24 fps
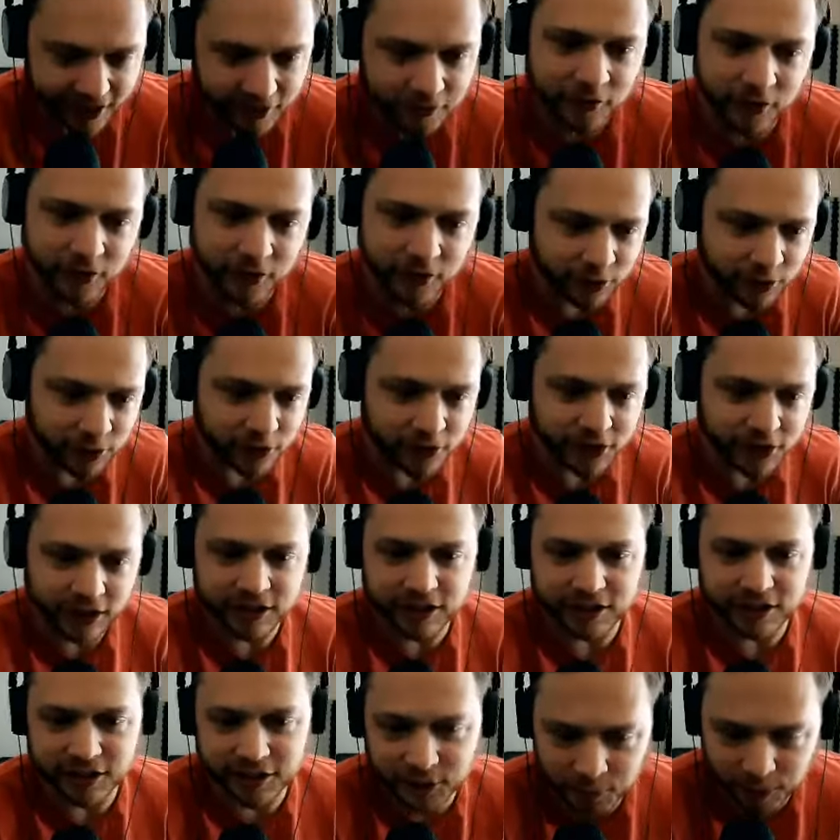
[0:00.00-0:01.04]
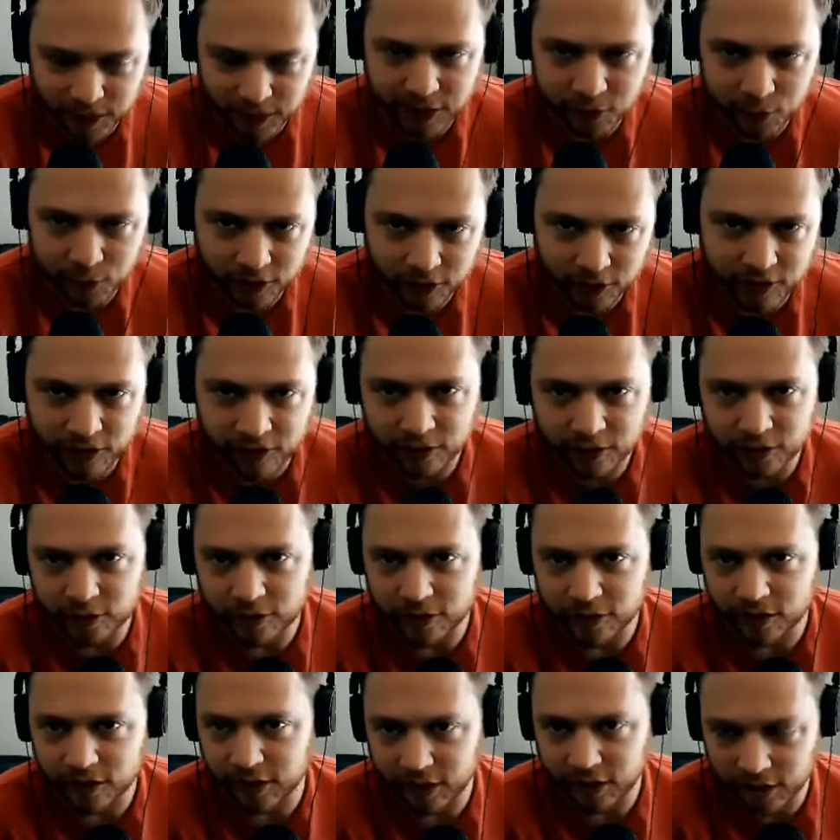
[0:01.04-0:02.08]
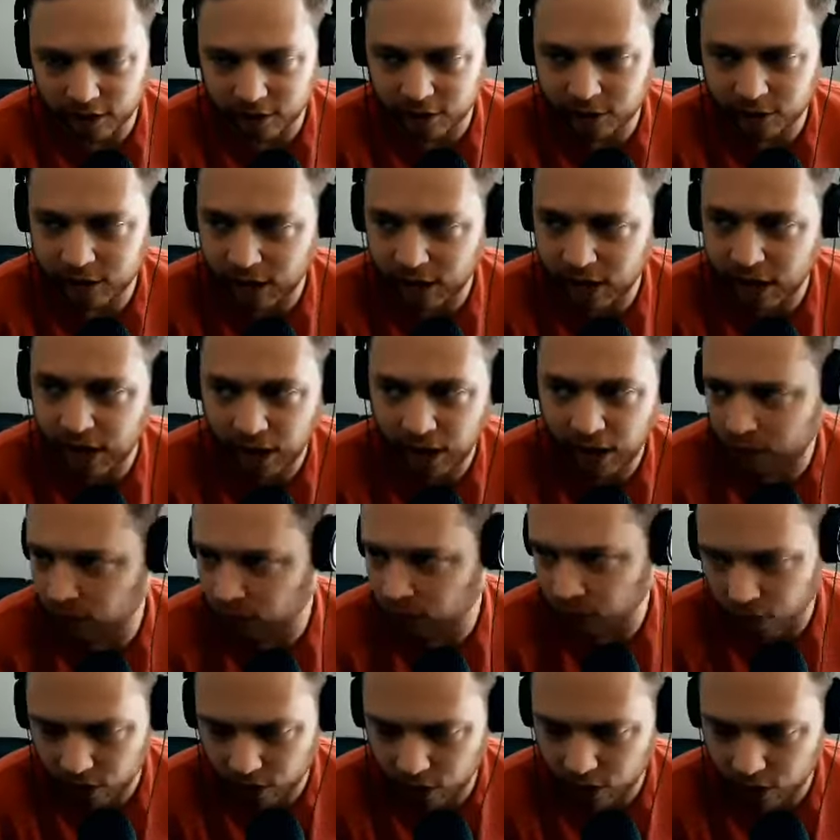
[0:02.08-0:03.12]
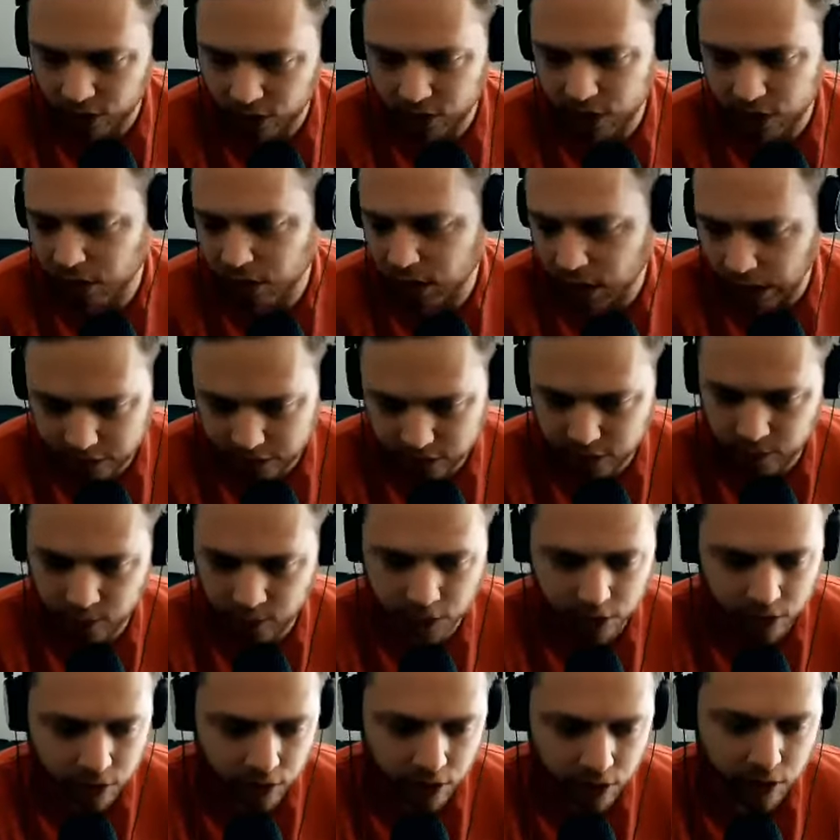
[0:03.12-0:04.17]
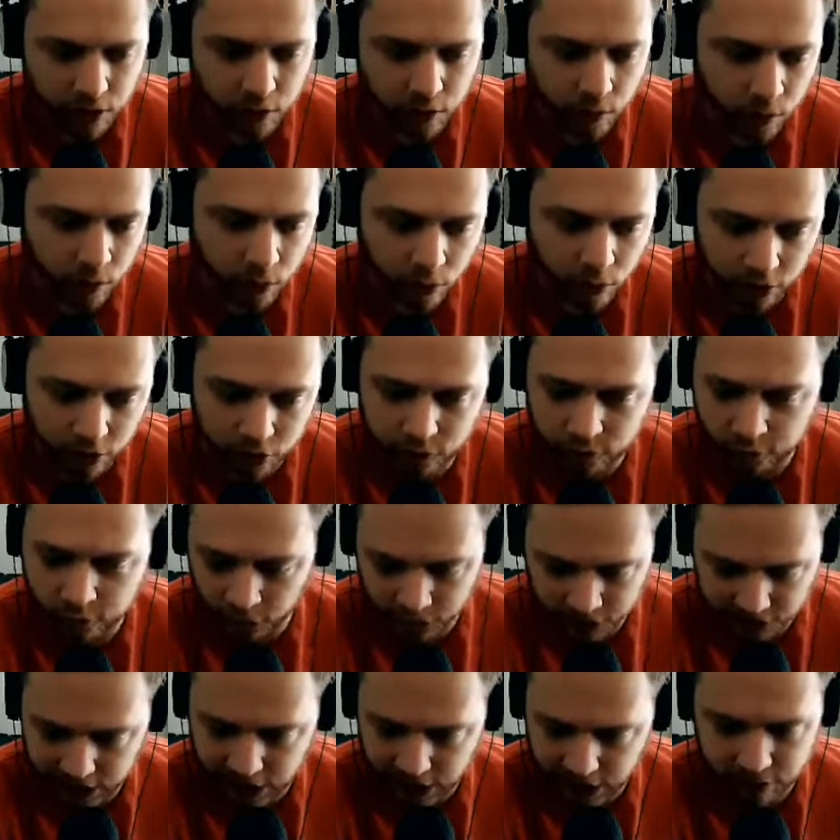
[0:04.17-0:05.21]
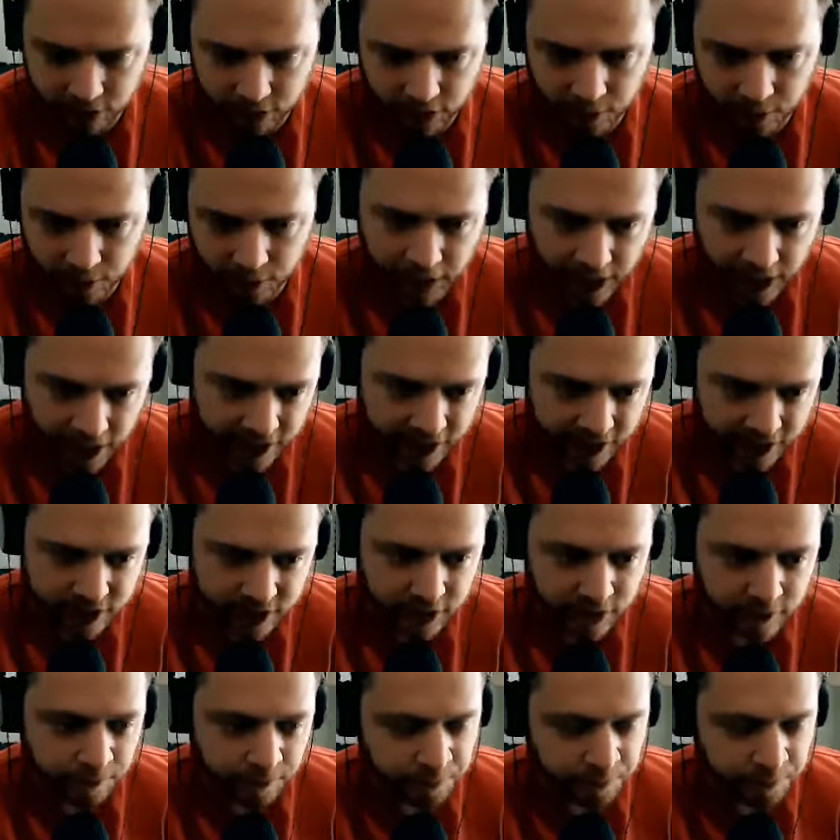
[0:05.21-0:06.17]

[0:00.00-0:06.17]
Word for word: if they're looking to speak with you they're going to go in and they're already your customer or you've worked together in the past